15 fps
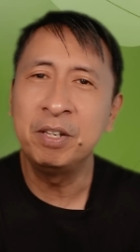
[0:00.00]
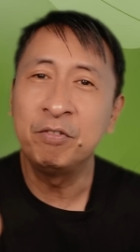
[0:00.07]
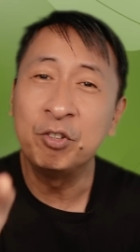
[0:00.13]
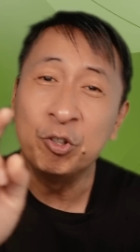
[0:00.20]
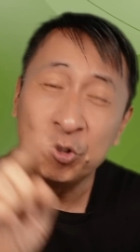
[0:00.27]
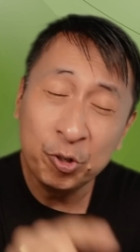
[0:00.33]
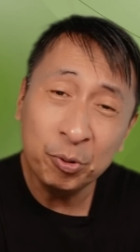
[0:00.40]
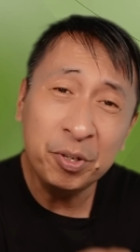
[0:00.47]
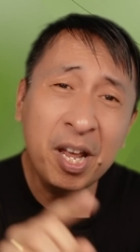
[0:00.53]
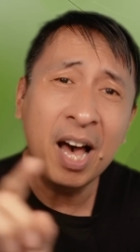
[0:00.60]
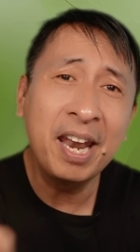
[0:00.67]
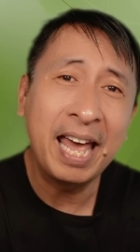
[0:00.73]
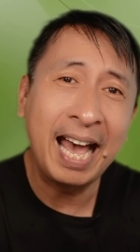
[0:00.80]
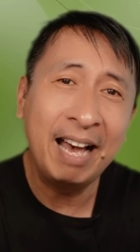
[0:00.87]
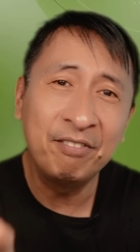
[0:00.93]
If you do
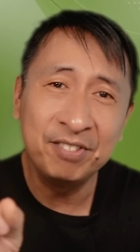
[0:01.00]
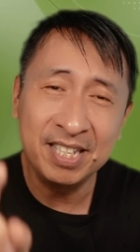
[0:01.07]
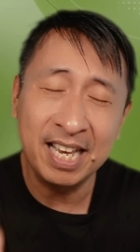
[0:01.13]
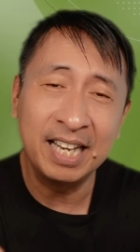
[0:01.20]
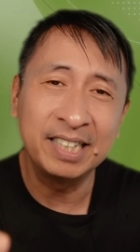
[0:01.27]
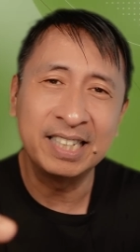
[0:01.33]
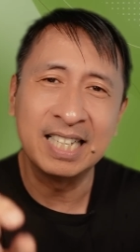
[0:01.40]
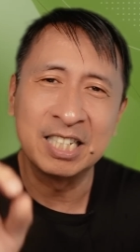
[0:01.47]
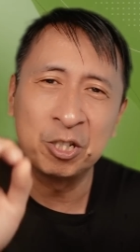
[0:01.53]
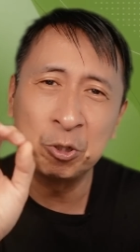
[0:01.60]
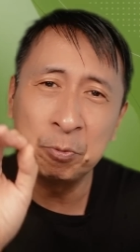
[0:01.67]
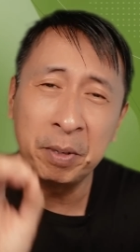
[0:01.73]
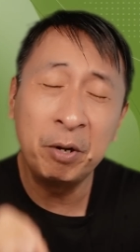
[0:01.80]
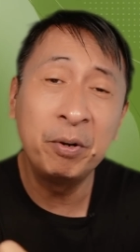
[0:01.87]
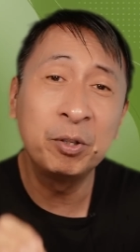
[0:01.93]
not have yet a
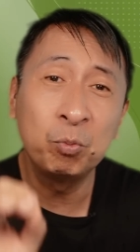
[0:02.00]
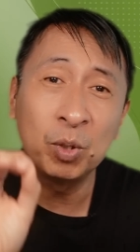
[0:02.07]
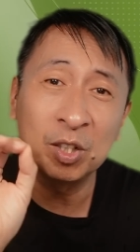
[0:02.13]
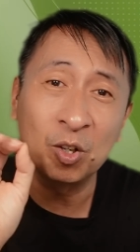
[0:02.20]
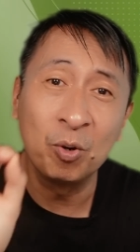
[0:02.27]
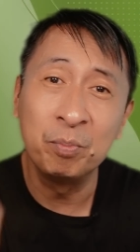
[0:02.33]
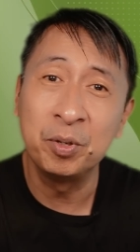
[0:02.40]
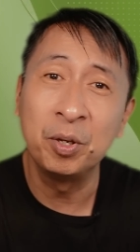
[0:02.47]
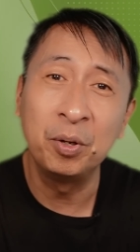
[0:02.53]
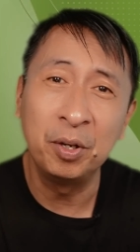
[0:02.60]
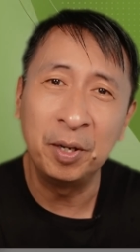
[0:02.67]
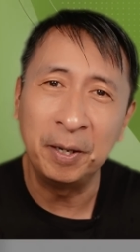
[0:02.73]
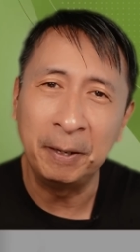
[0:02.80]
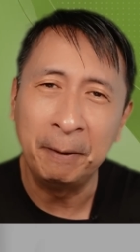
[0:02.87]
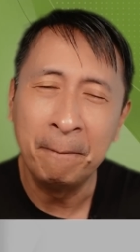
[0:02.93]
spiritual
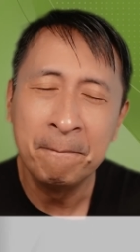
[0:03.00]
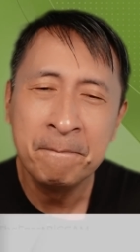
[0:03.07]
community,